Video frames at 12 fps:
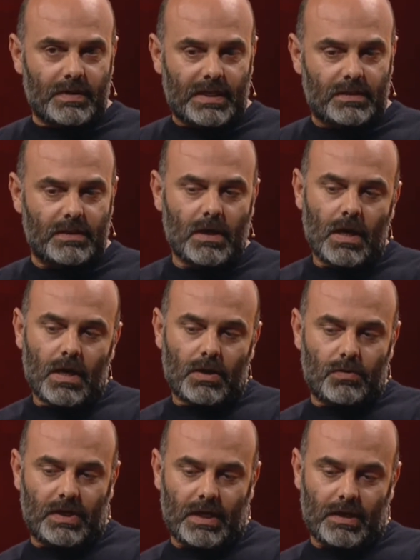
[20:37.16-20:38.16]
that
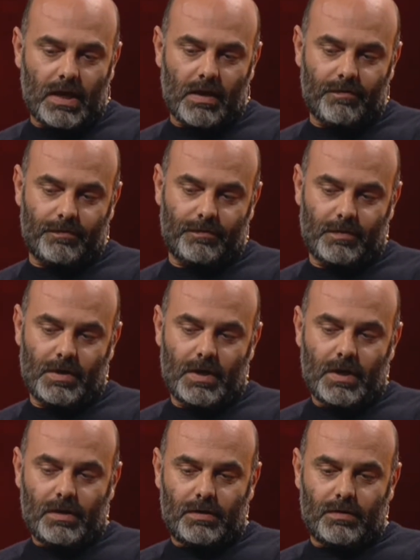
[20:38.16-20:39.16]
you can have,
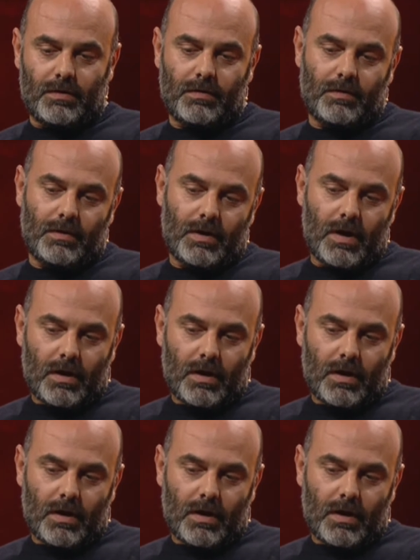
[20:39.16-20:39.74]
you know,